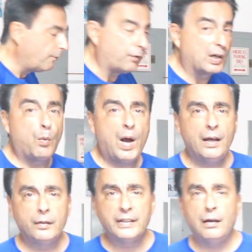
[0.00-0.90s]
For a
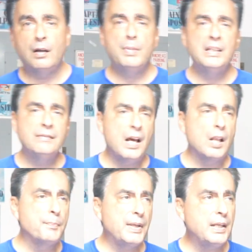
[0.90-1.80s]
while now, I've been
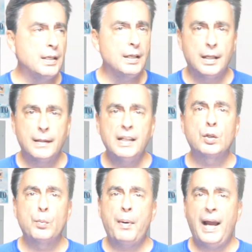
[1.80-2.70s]
developing a
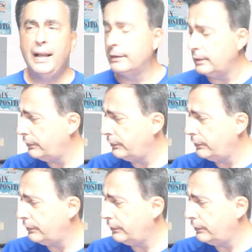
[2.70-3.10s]
little pilot.